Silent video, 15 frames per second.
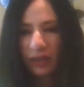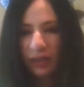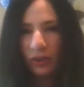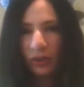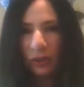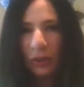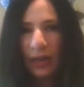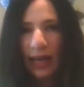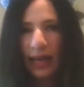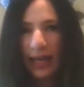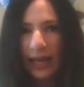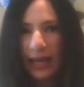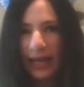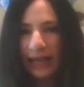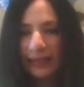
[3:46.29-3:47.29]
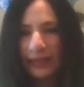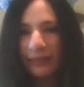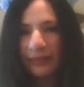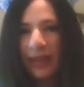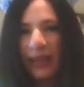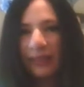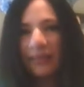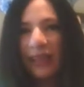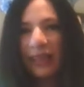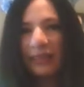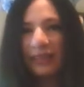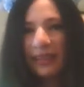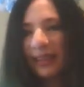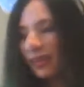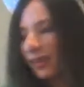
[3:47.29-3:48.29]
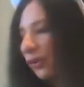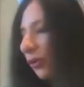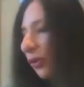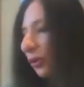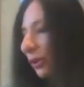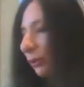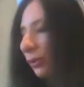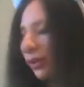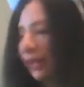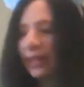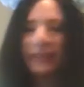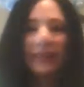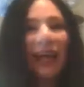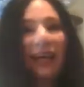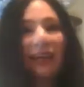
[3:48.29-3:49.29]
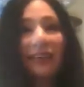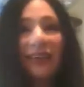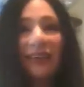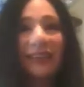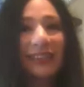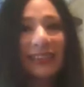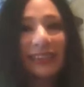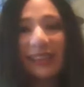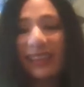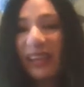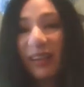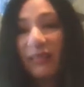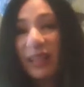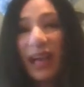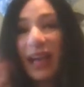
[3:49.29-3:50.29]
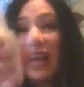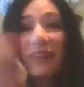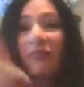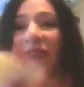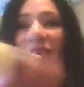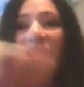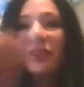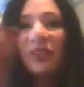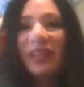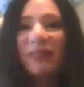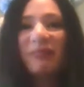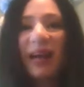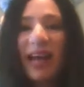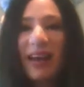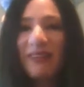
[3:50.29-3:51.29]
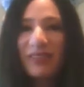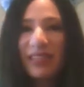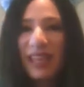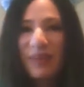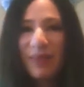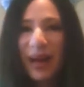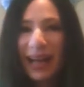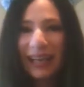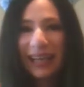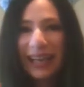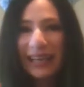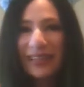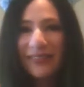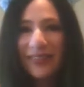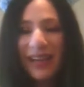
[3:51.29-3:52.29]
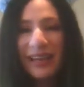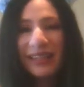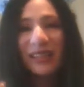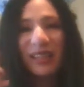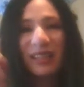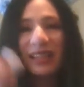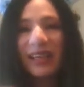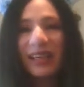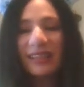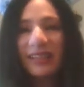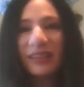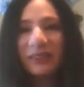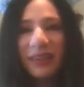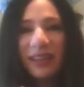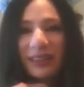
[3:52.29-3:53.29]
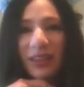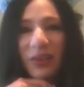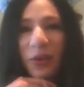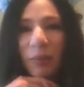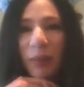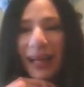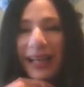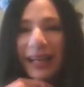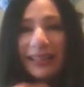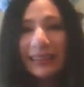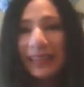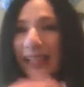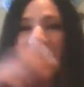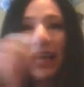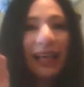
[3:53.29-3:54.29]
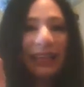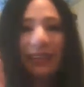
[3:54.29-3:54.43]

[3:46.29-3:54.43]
dry hands. I want to have nice holdable hands. I don't know, it's just, I have lotion in my everyday bag anyway, just in case someone wants to hold my hand. I